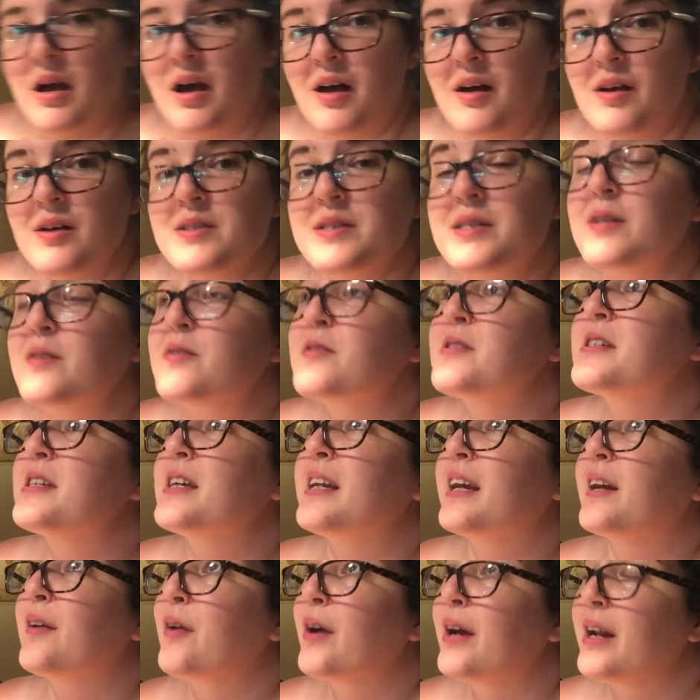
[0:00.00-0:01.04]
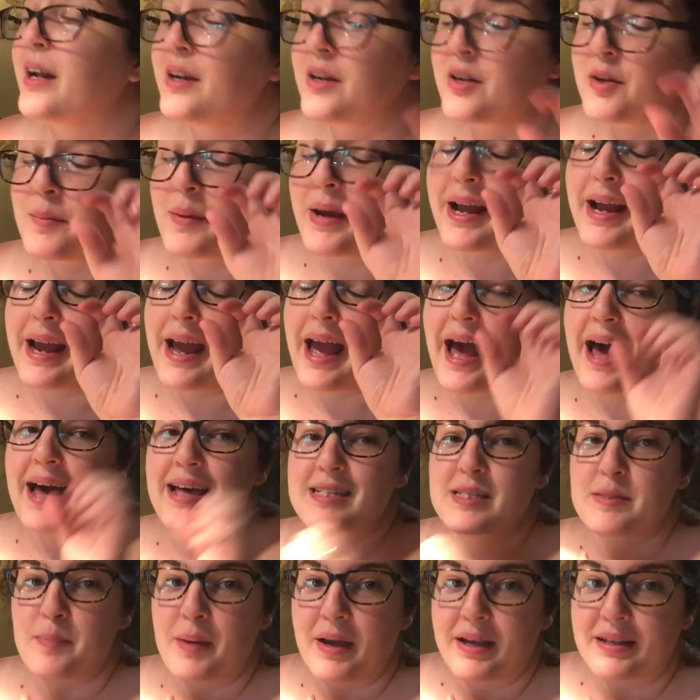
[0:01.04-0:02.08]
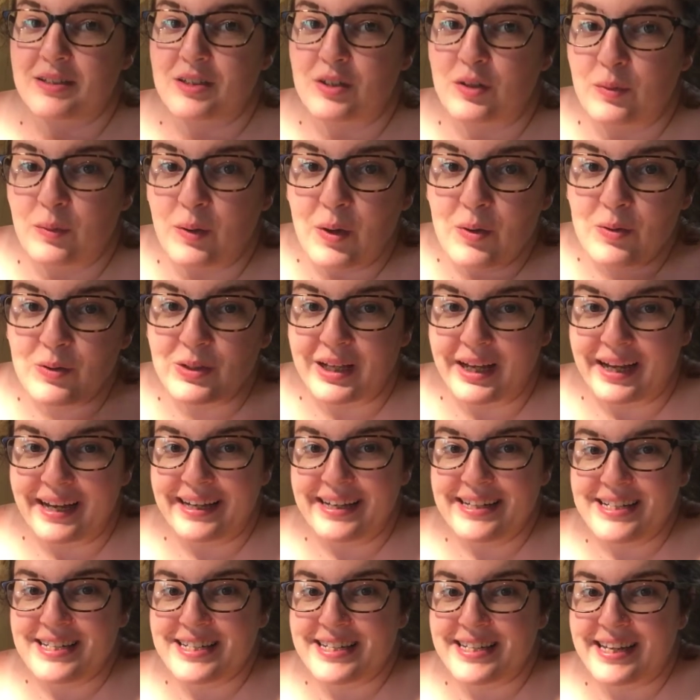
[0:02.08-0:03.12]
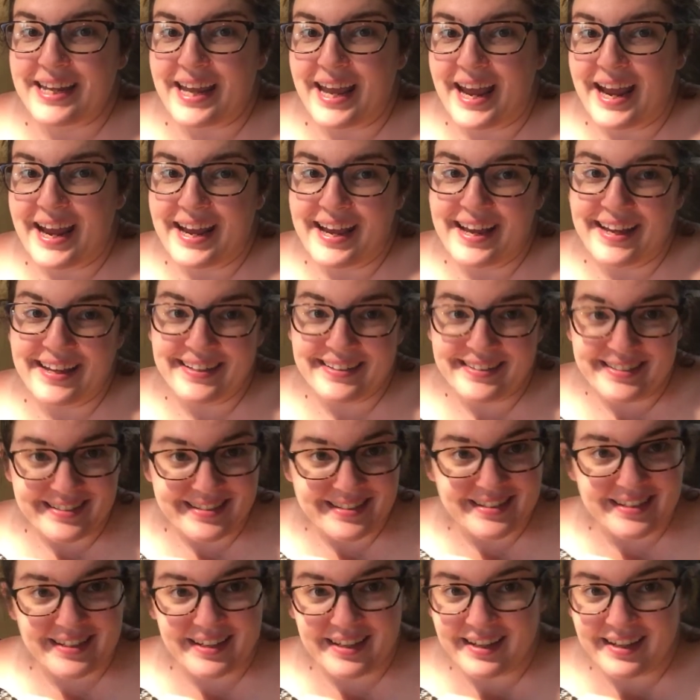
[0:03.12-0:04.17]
also sitting right under my Aspect Grow light, and